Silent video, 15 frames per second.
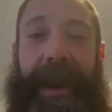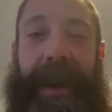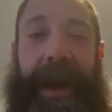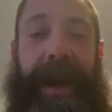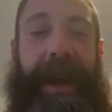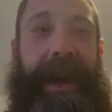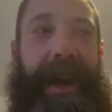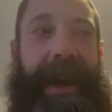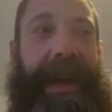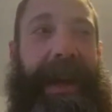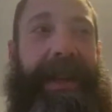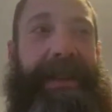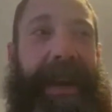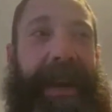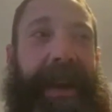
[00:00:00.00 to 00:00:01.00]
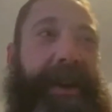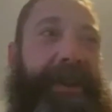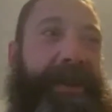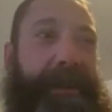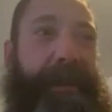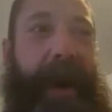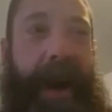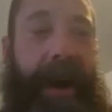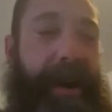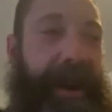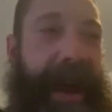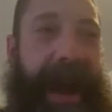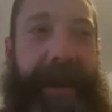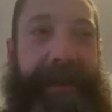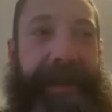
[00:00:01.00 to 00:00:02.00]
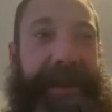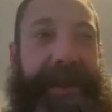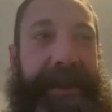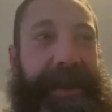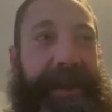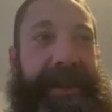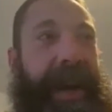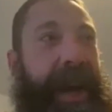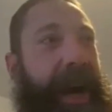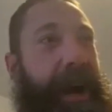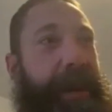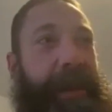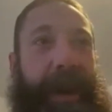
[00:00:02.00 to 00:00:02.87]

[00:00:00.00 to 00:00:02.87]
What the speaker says: And he's like, oh, it's a mile and a half or so to the top.